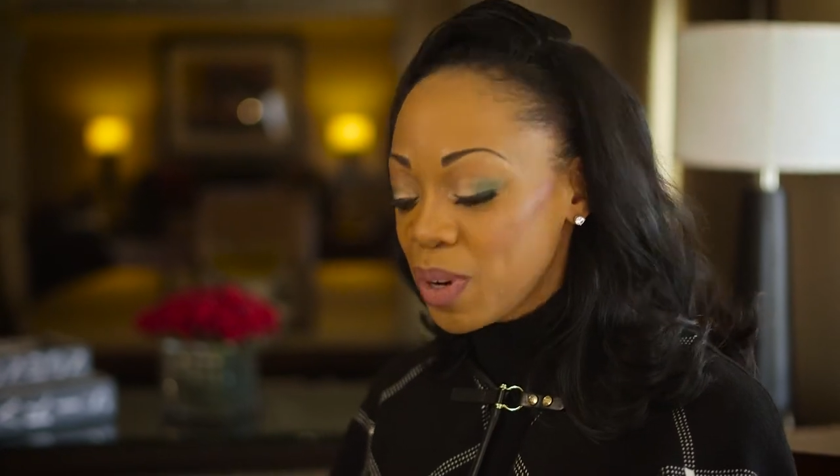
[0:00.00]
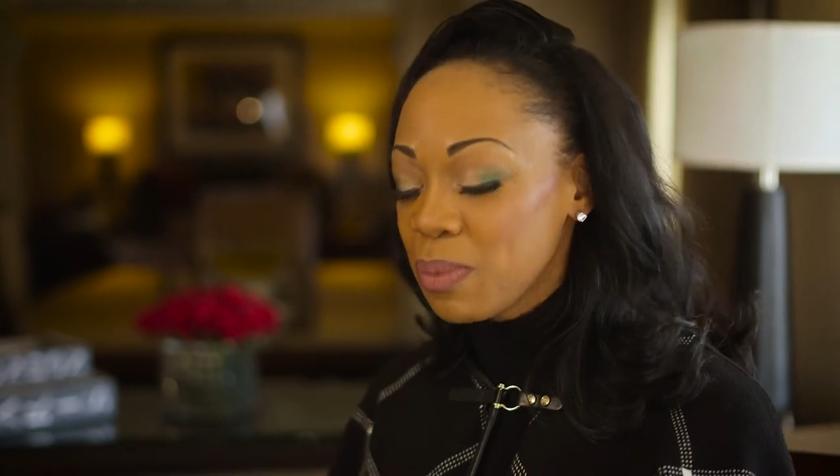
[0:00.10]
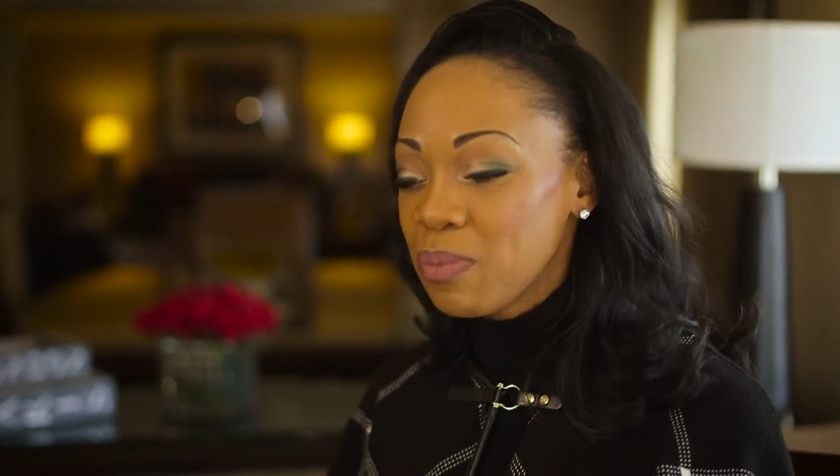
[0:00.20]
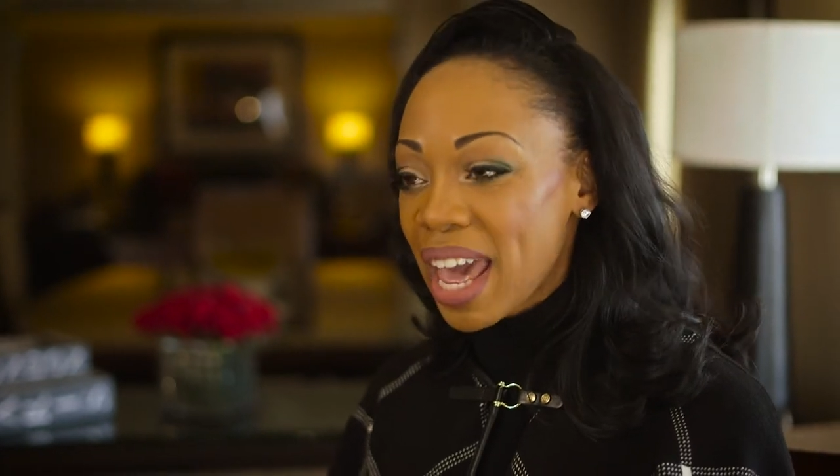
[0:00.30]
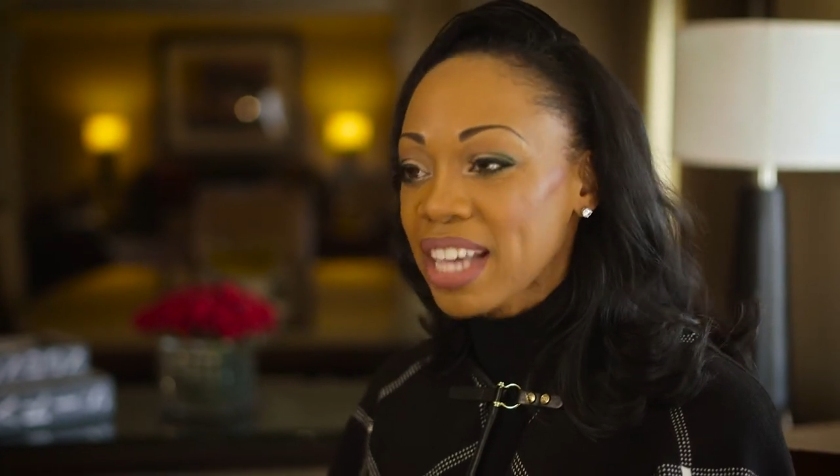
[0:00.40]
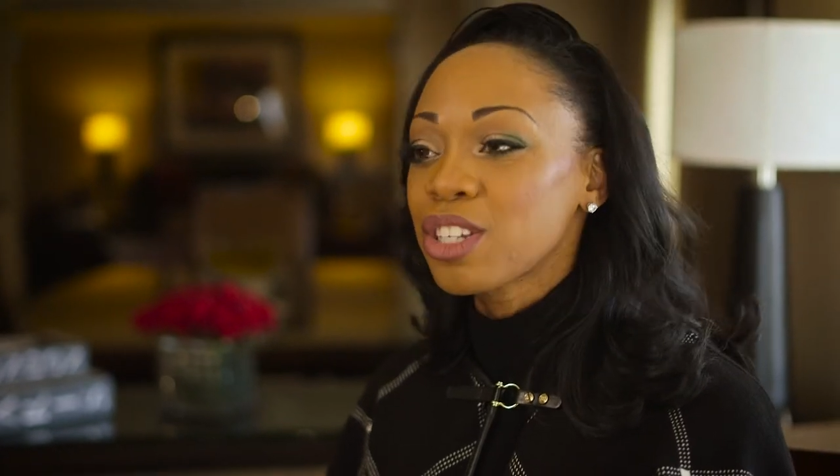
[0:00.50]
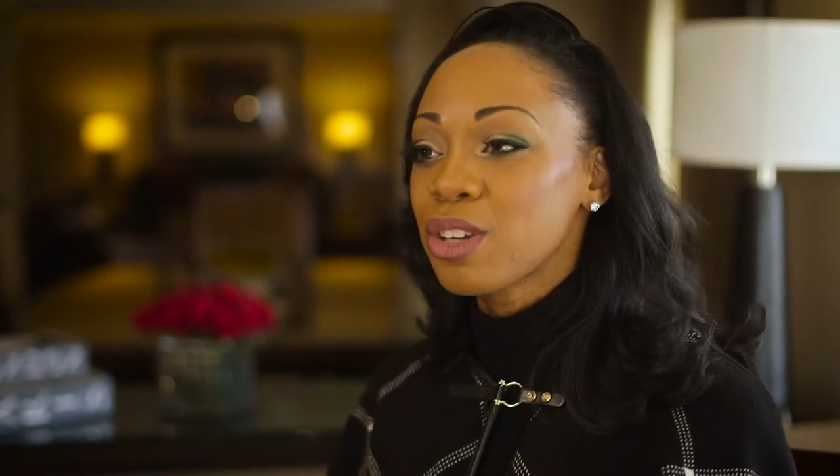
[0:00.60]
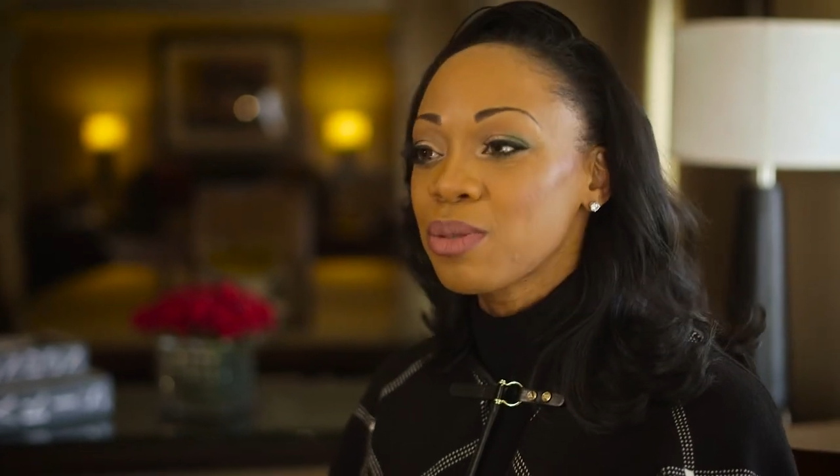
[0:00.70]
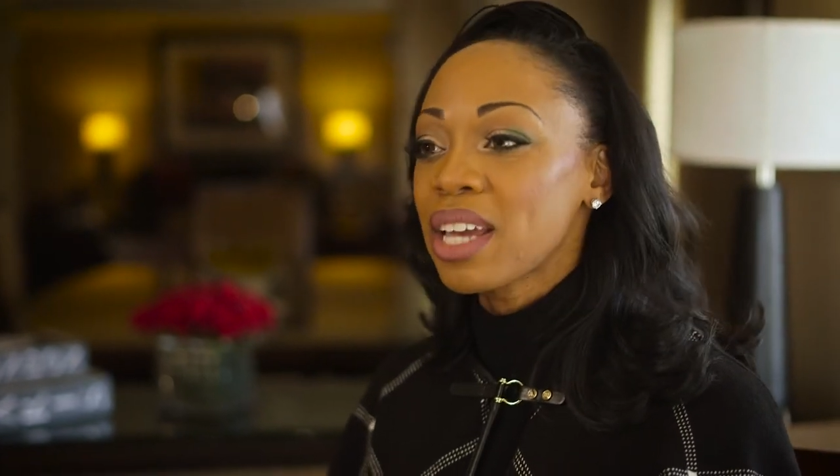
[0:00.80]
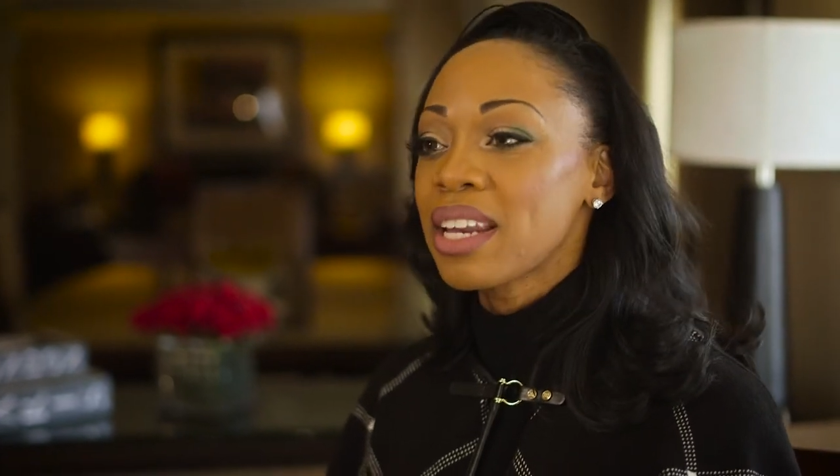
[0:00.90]
we
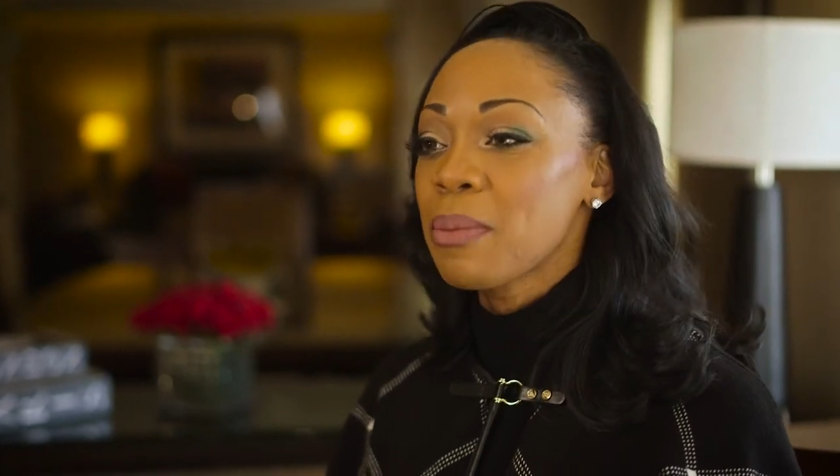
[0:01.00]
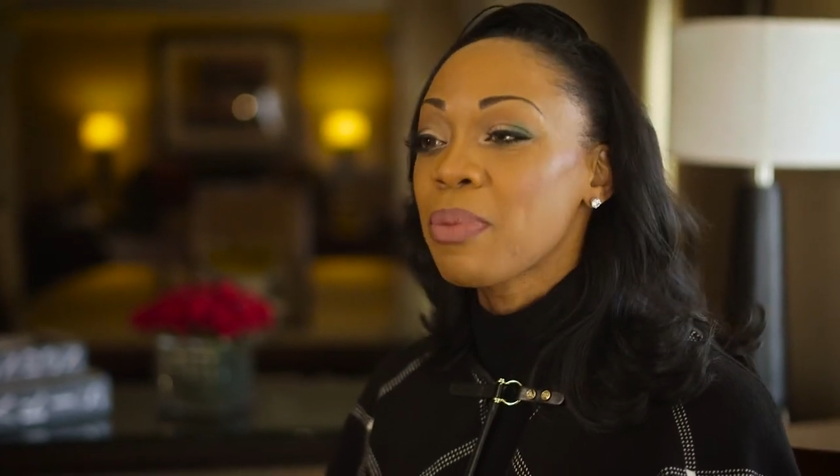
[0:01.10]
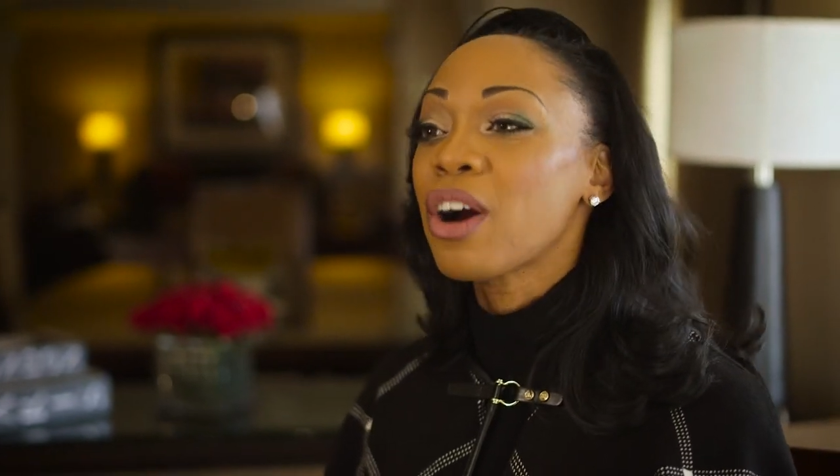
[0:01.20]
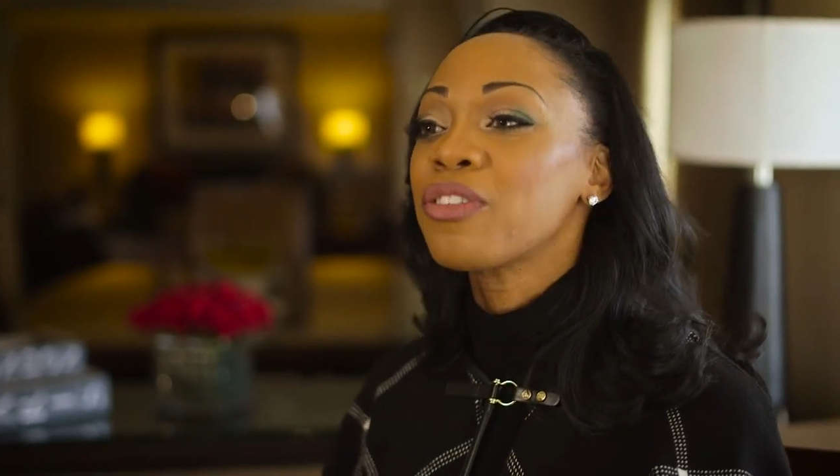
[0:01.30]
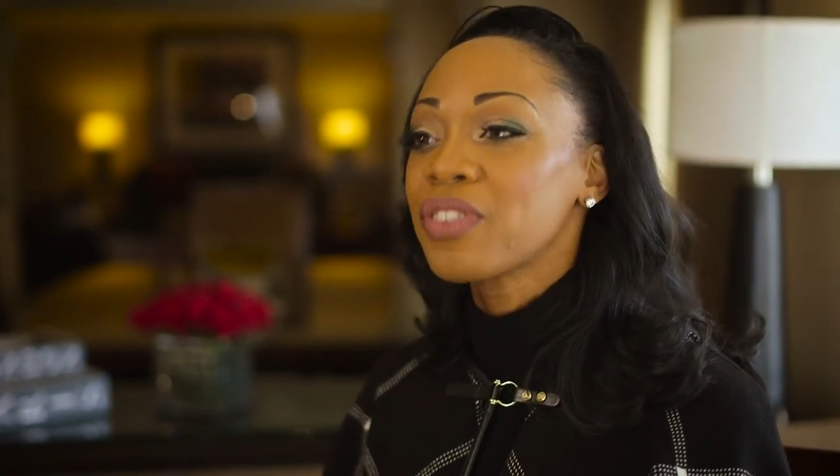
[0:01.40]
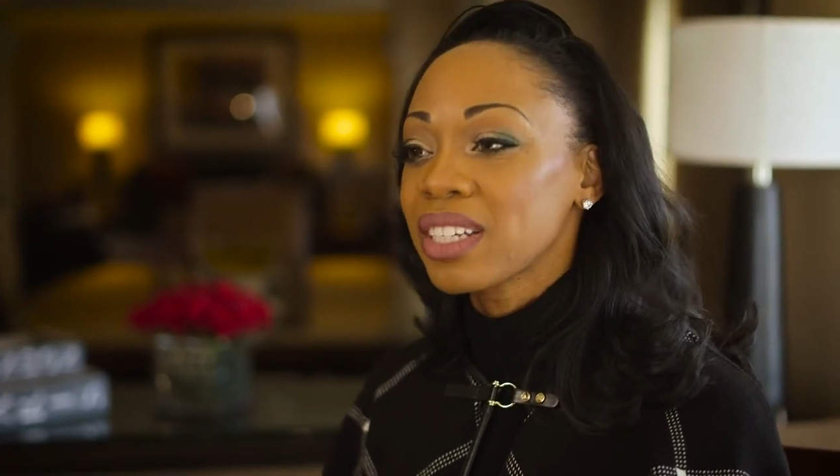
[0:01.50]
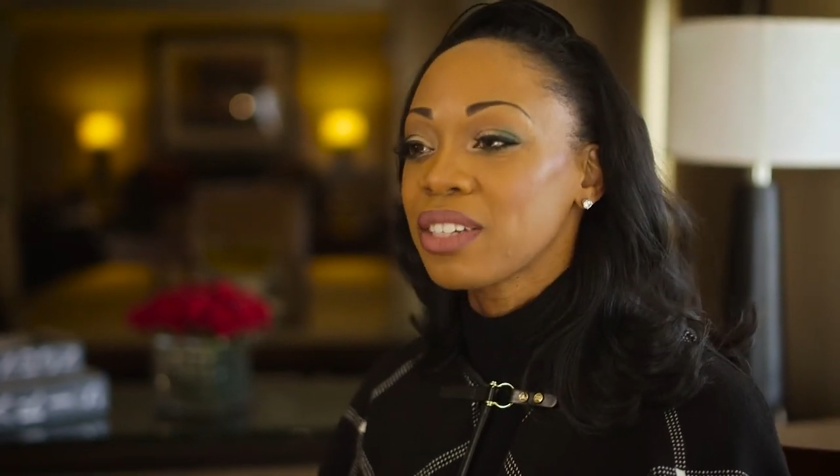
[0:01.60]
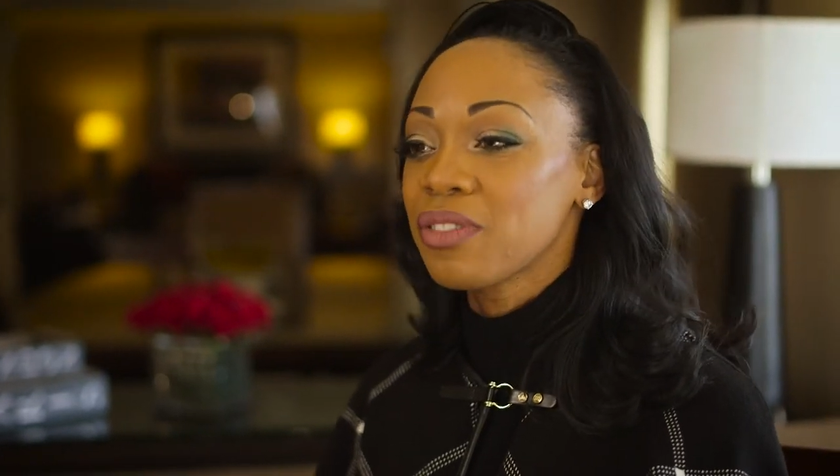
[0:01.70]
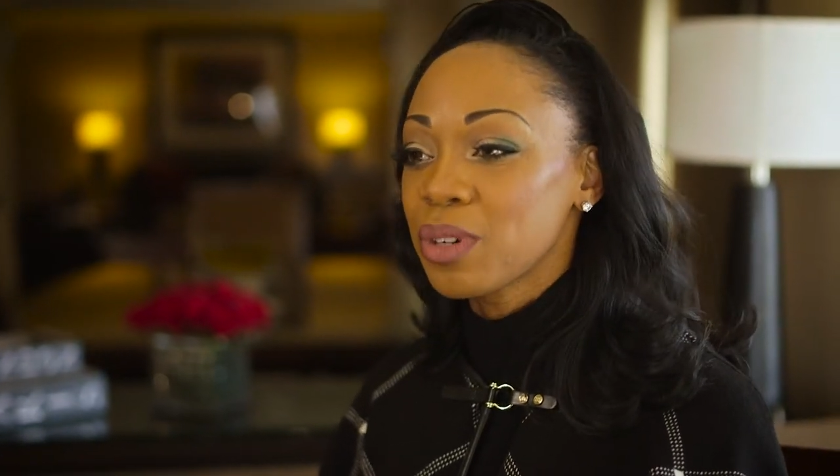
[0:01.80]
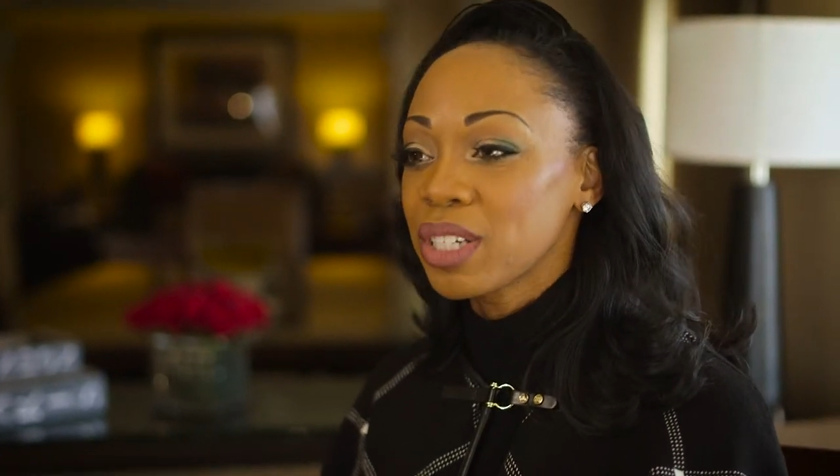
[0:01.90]
execute that day
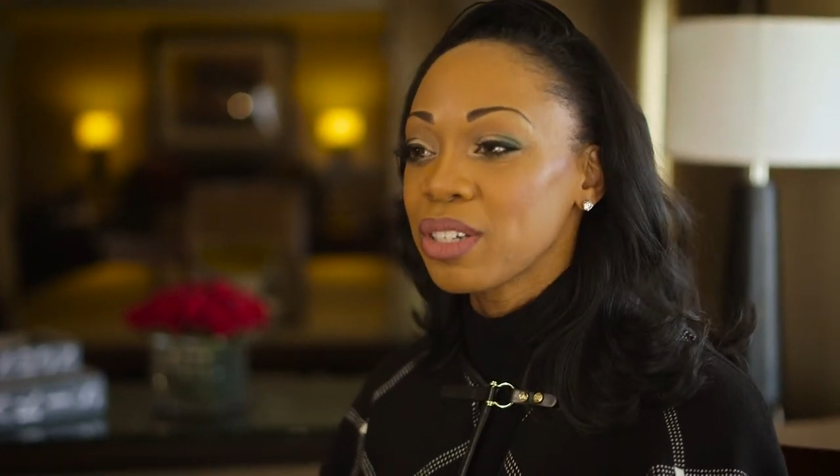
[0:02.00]
perfectly for